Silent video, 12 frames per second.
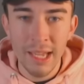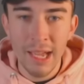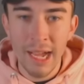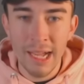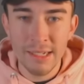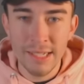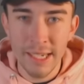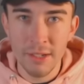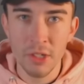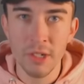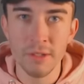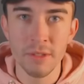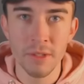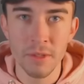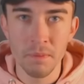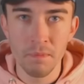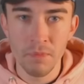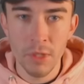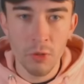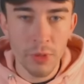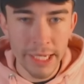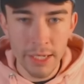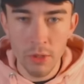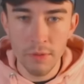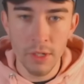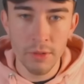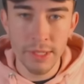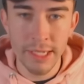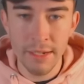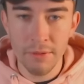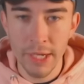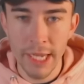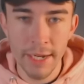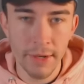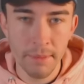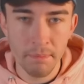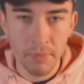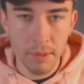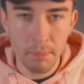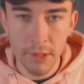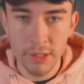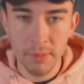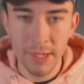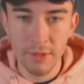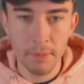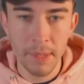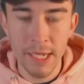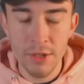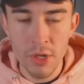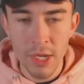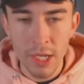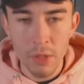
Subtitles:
and take chances. Create overloads in every area, buzz about the pitch.